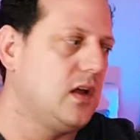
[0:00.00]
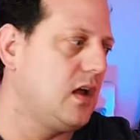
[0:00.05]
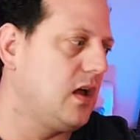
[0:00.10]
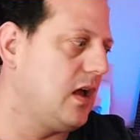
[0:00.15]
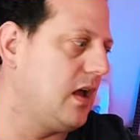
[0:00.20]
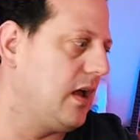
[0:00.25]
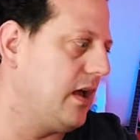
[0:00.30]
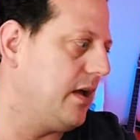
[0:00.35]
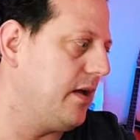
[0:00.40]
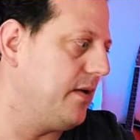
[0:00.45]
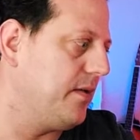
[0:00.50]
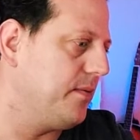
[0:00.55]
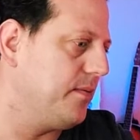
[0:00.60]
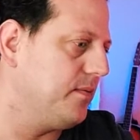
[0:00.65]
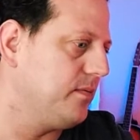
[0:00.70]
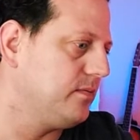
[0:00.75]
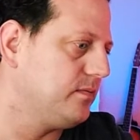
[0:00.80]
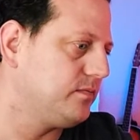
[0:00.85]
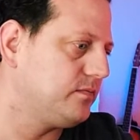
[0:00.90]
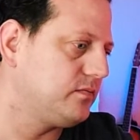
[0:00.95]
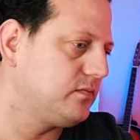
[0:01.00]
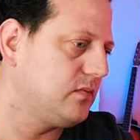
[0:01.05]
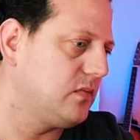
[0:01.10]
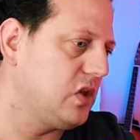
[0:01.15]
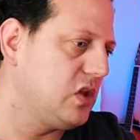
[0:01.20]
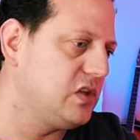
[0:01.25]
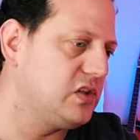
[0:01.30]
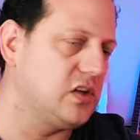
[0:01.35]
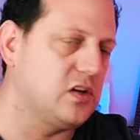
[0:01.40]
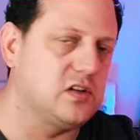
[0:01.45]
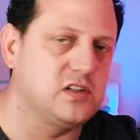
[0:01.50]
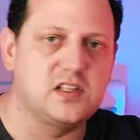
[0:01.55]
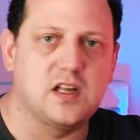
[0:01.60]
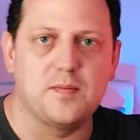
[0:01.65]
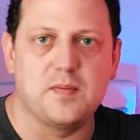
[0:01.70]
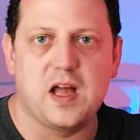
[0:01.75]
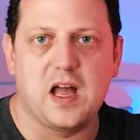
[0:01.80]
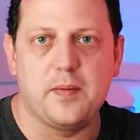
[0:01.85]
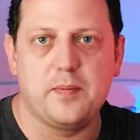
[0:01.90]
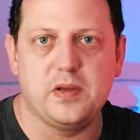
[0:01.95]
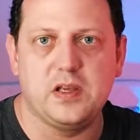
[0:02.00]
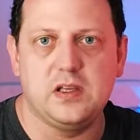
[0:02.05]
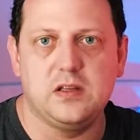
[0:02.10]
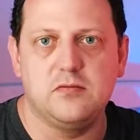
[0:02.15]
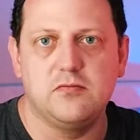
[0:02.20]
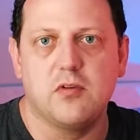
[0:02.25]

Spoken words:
as long as I'm happy